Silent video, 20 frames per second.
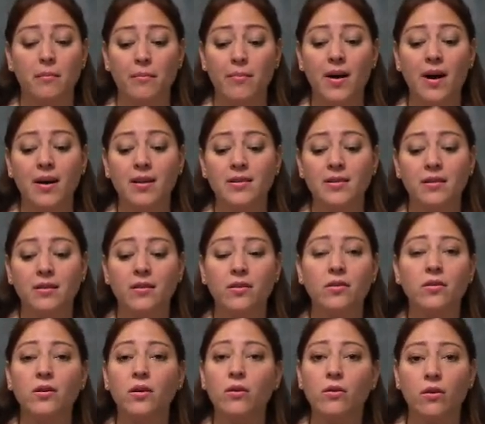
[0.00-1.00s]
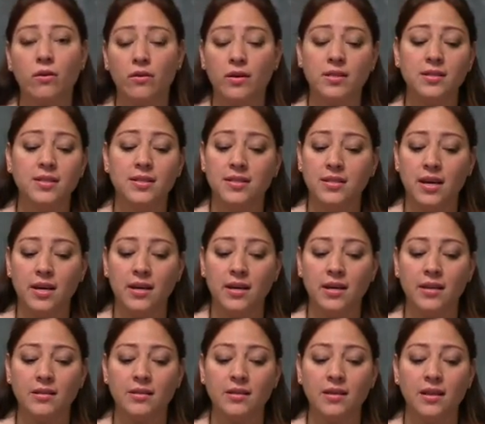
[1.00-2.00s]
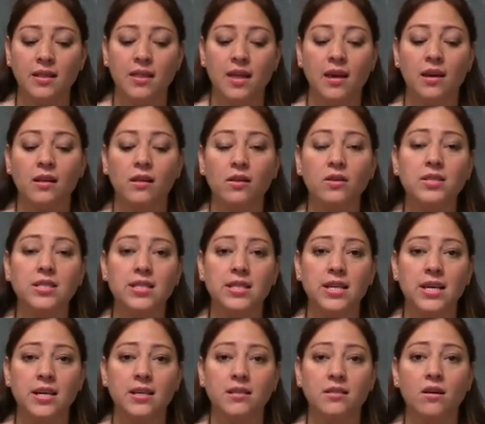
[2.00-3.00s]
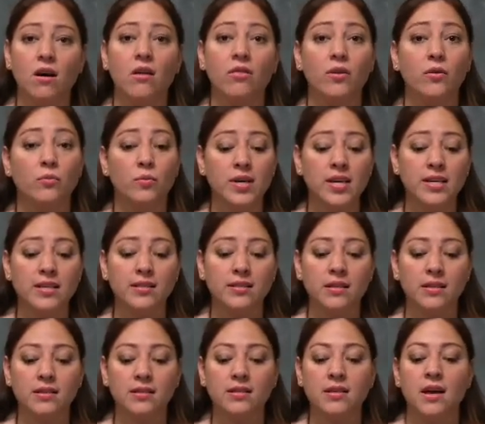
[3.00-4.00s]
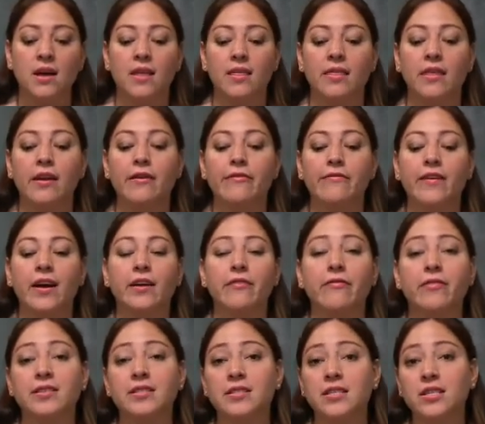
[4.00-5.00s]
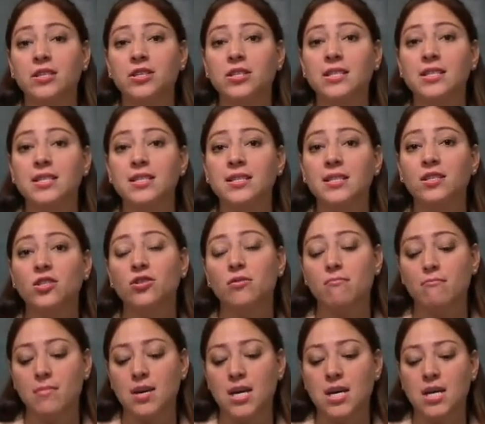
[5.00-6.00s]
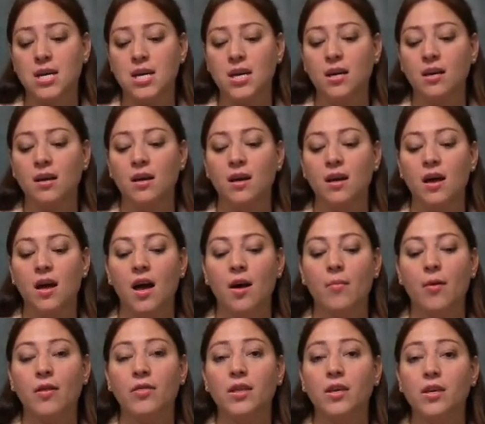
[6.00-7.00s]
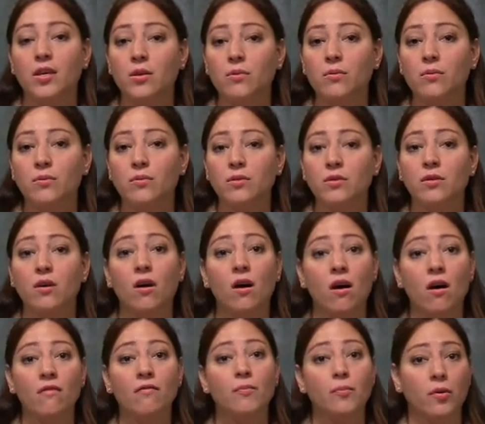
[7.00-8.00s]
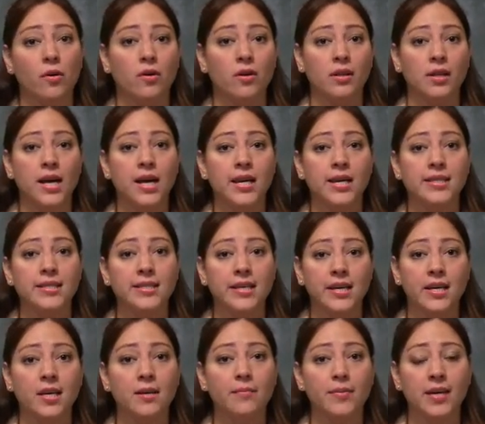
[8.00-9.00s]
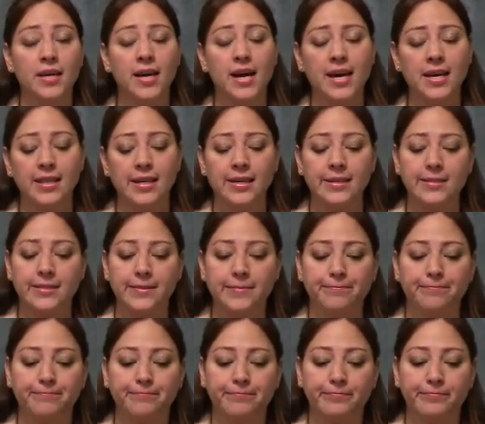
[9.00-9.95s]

But there are no current studies that elucidate on the reasons that affect physician decision-making about the use of bronchiolitis AAP guidelines.